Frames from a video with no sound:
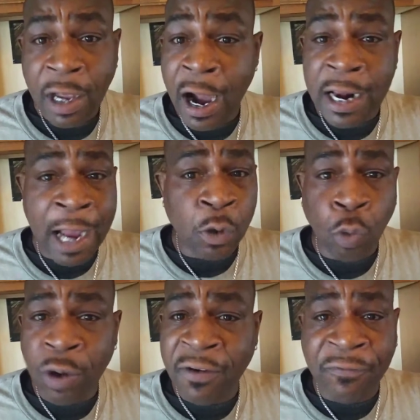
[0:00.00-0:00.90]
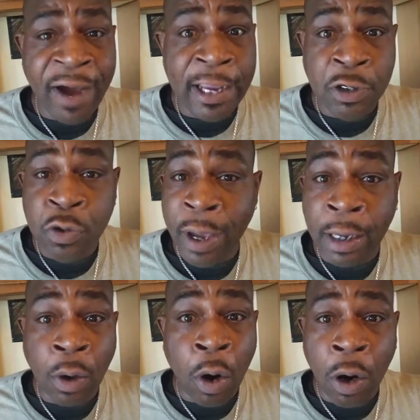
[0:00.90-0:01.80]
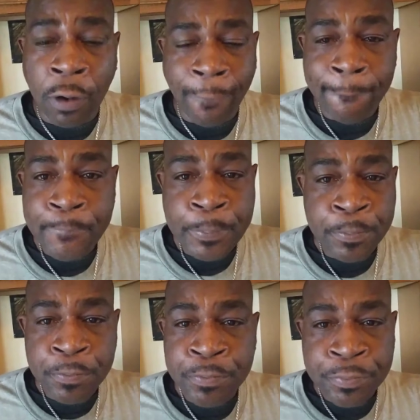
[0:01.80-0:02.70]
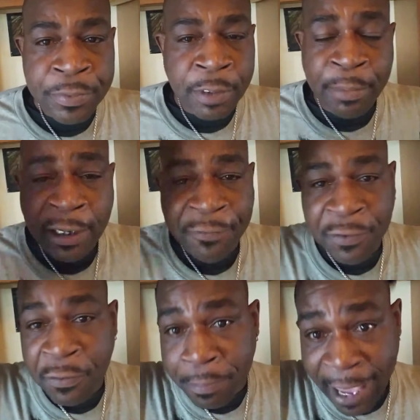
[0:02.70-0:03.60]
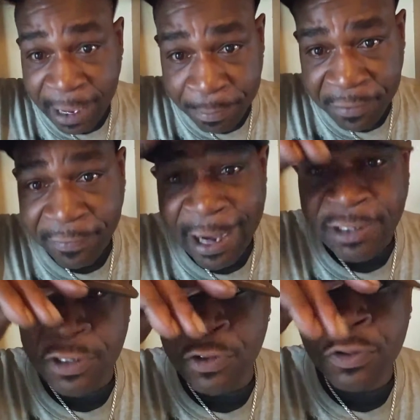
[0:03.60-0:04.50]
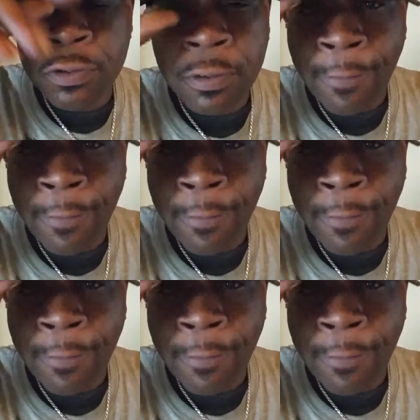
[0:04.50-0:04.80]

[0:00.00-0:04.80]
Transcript: I don't want to fight you at all. But if you make me fight you,